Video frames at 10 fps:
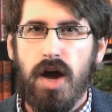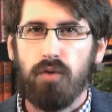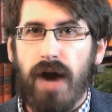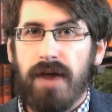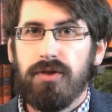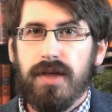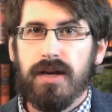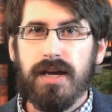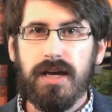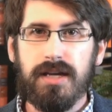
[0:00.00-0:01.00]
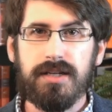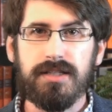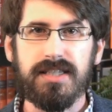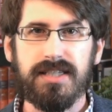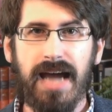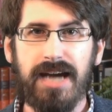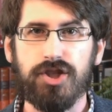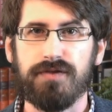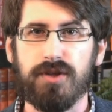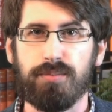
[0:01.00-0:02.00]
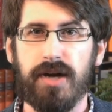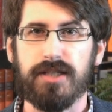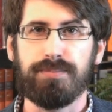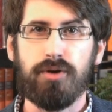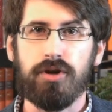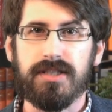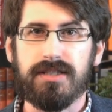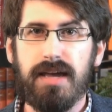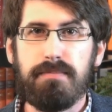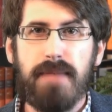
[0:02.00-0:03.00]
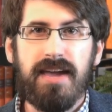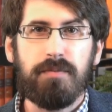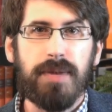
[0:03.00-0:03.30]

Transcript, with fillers: Rather than a hidden stash of suppressed books, they may have